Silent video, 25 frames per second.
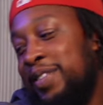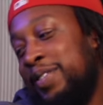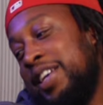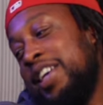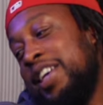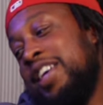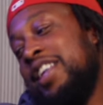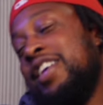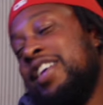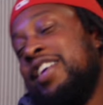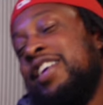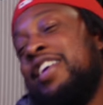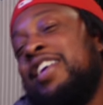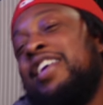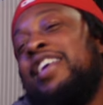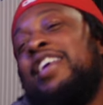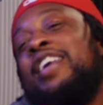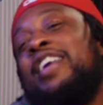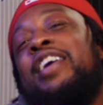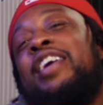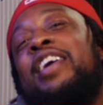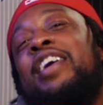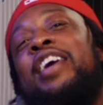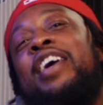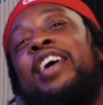And, and it,
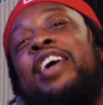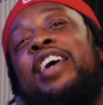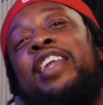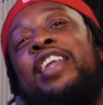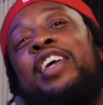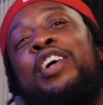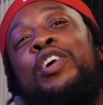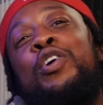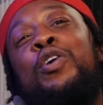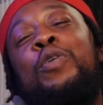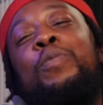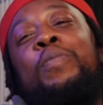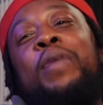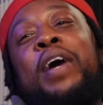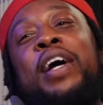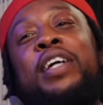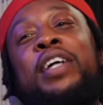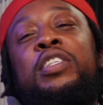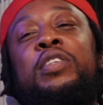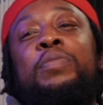and it go back